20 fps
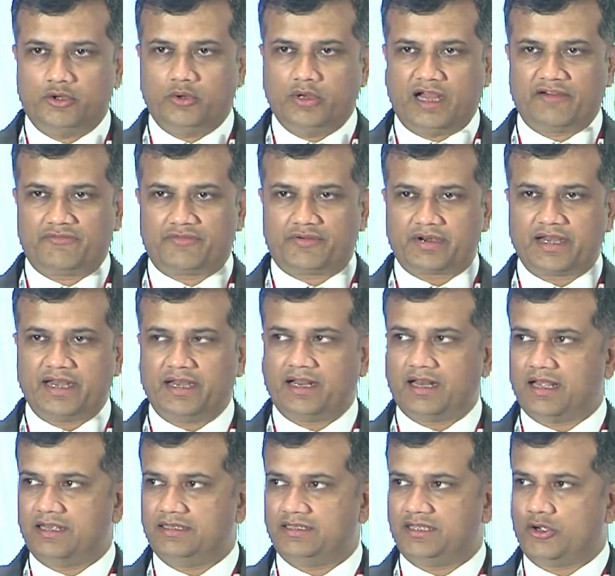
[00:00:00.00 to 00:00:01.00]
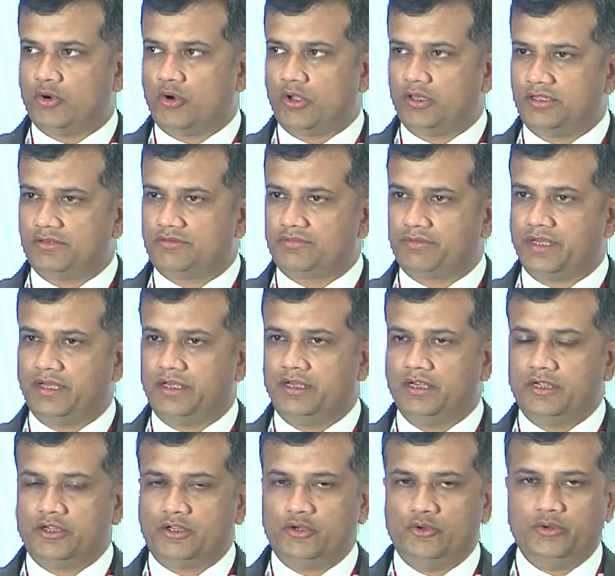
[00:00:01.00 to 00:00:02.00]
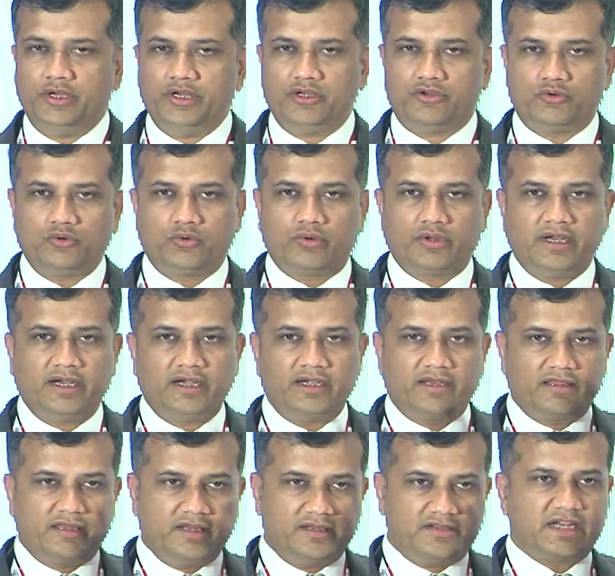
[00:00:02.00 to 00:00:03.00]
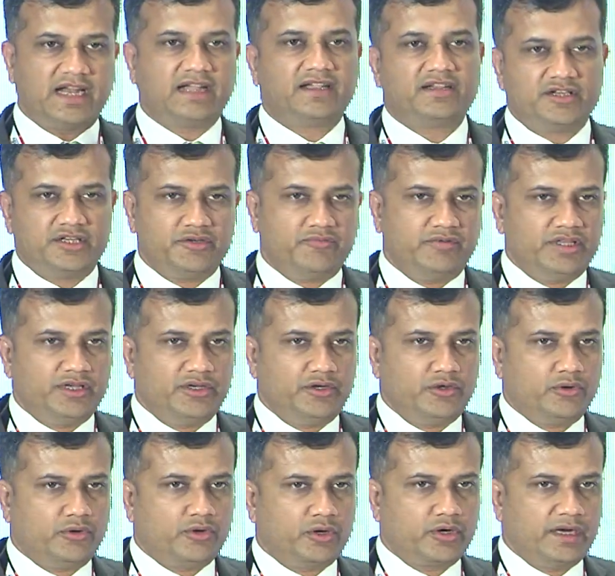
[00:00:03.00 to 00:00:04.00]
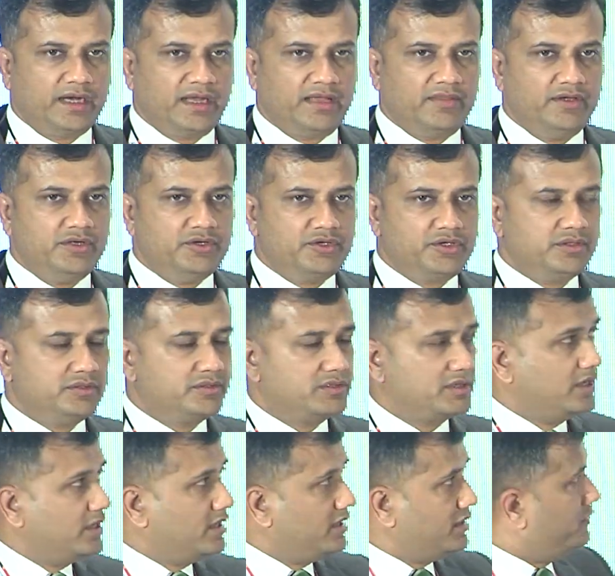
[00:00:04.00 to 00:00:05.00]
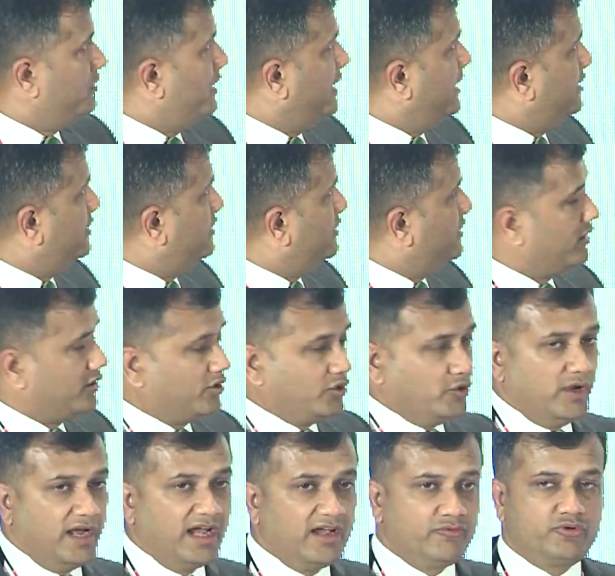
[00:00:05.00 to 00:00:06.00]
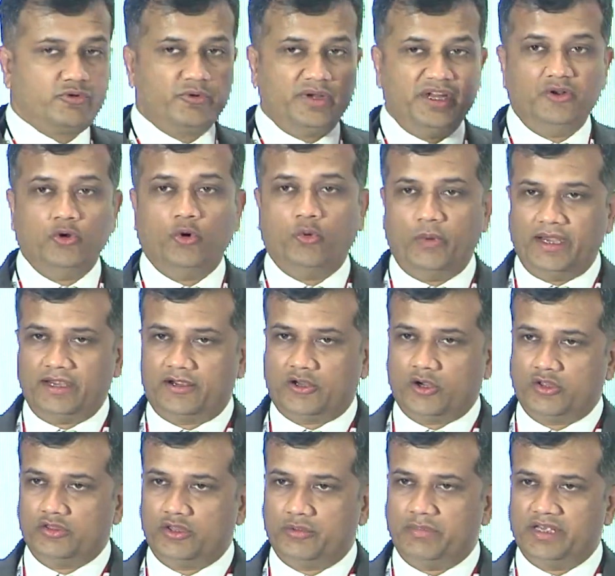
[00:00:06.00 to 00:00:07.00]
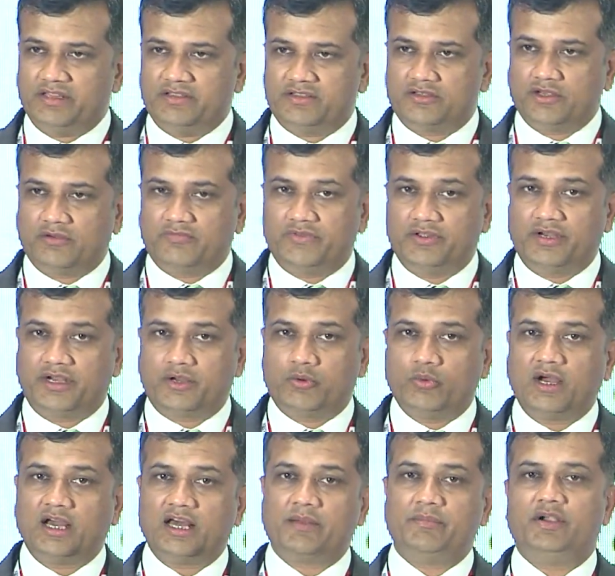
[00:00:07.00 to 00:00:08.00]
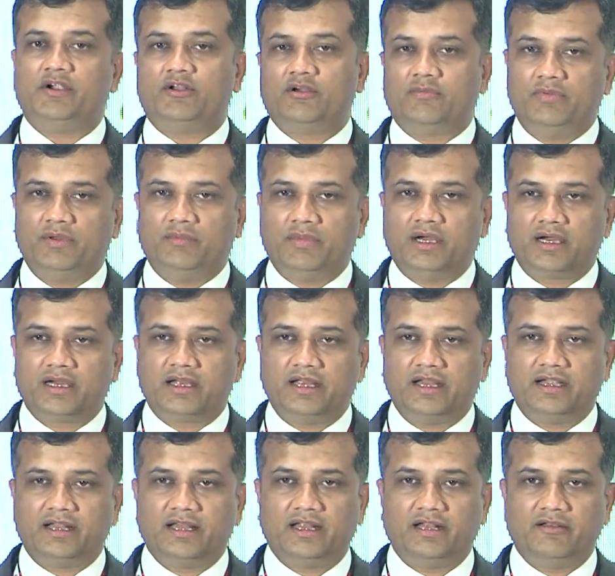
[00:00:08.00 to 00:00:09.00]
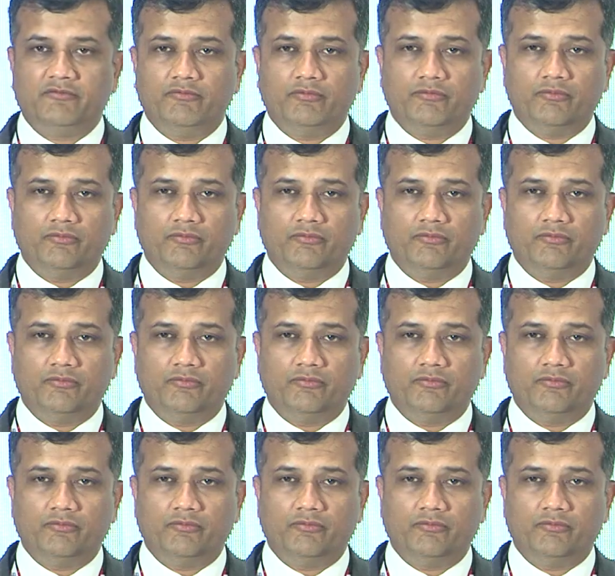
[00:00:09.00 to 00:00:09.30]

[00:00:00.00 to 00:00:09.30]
after analyzing all the three, you need to create the strategy within your organizations. Then you have to innovate on the basis of the requirement of the market, and